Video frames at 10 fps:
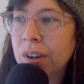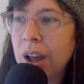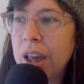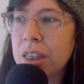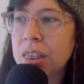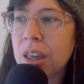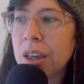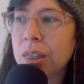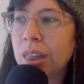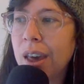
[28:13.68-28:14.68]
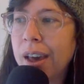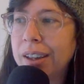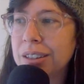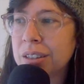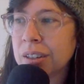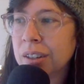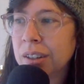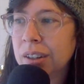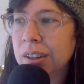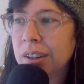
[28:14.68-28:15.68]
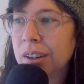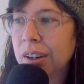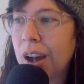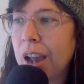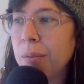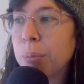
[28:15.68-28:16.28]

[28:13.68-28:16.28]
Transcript: I think that I'm